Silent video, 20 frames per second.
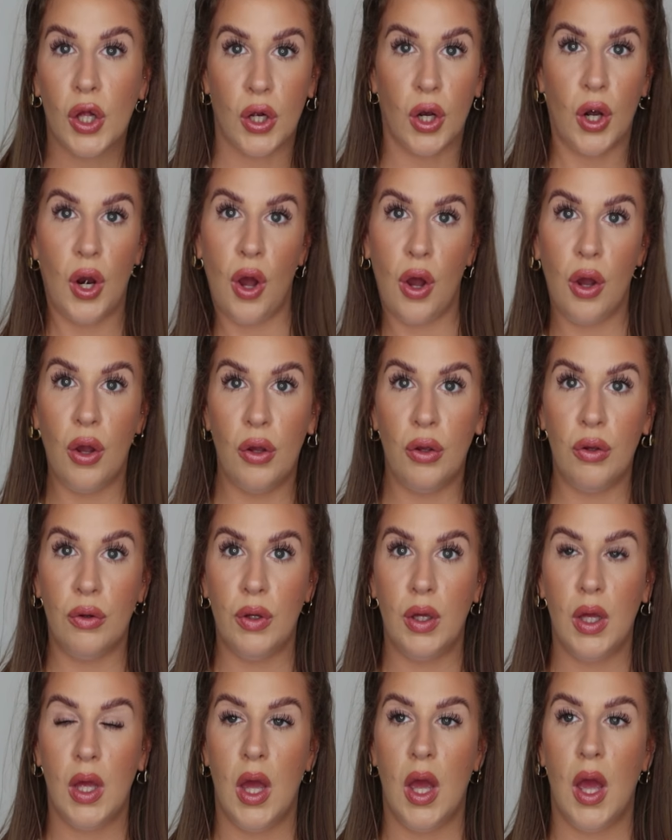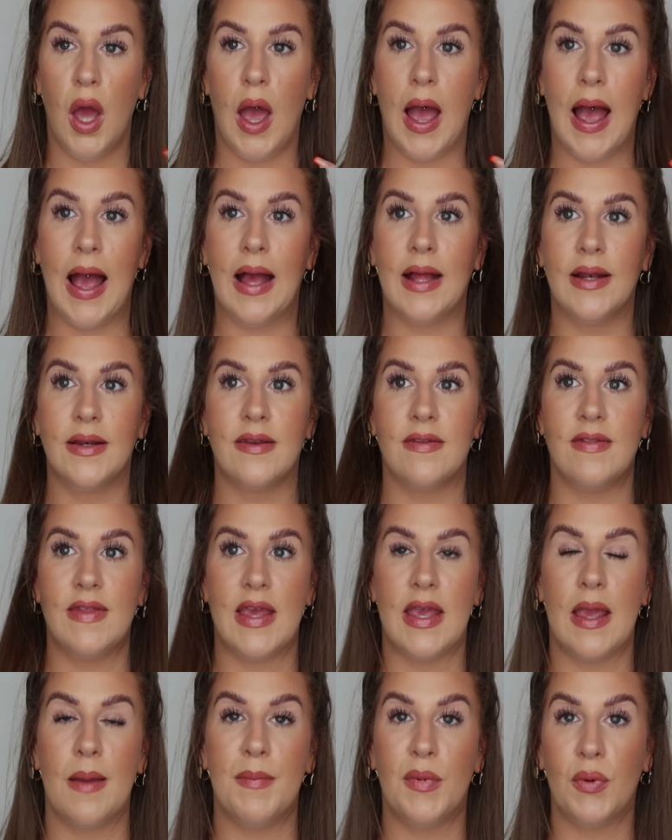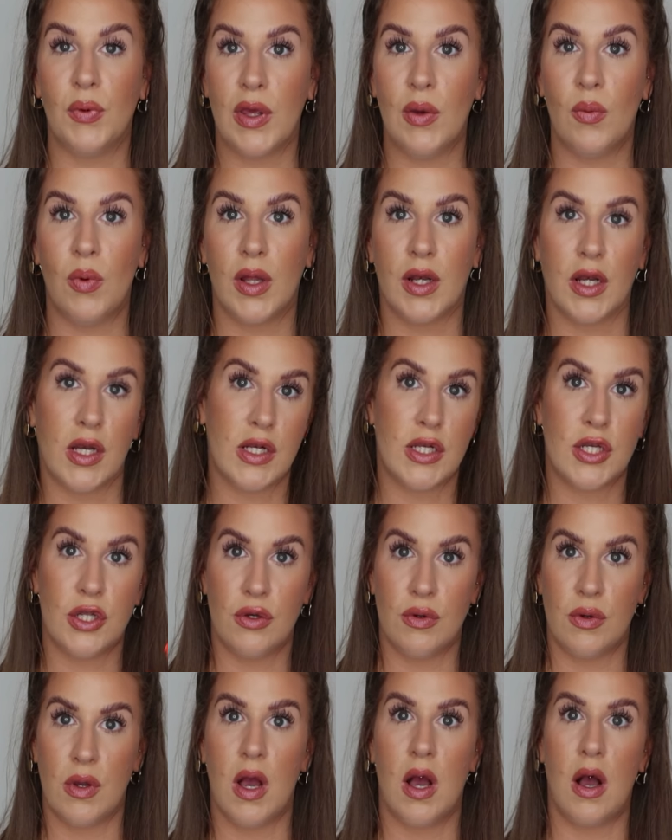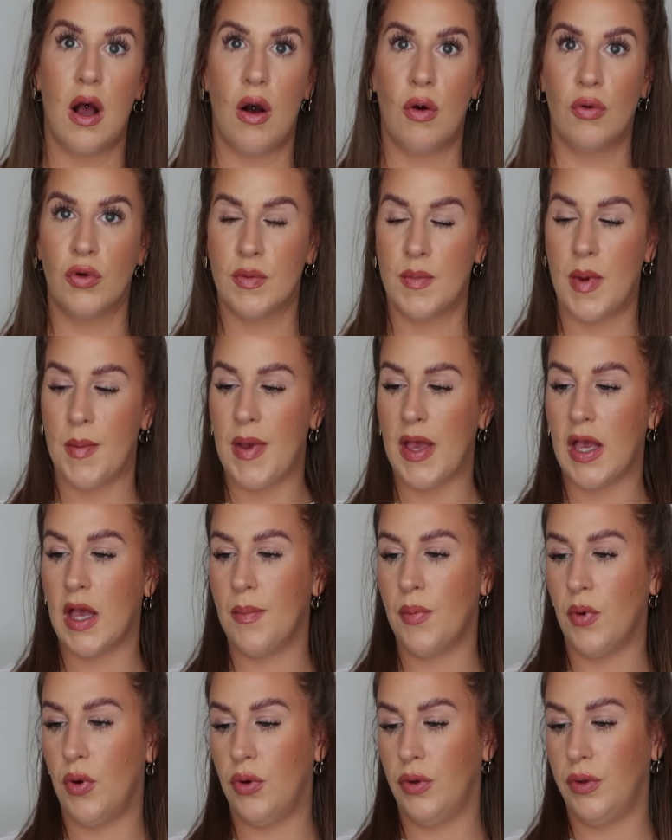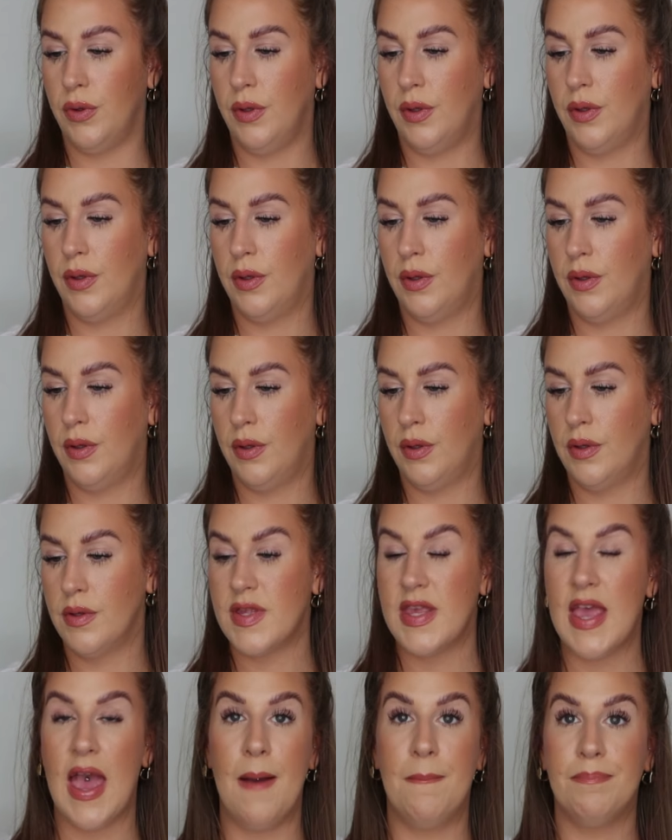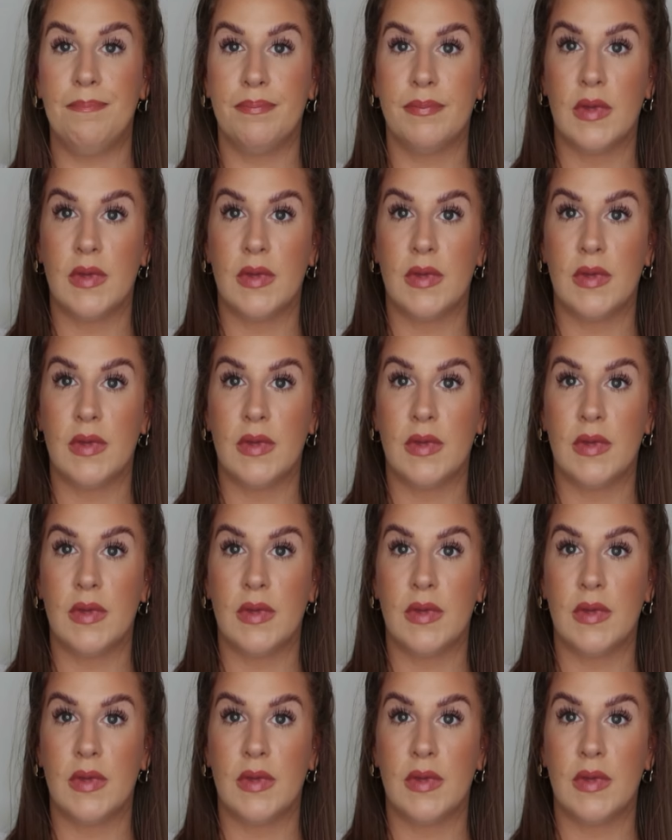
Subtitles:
glow, and the milky one to hold my makeup on. So yeah,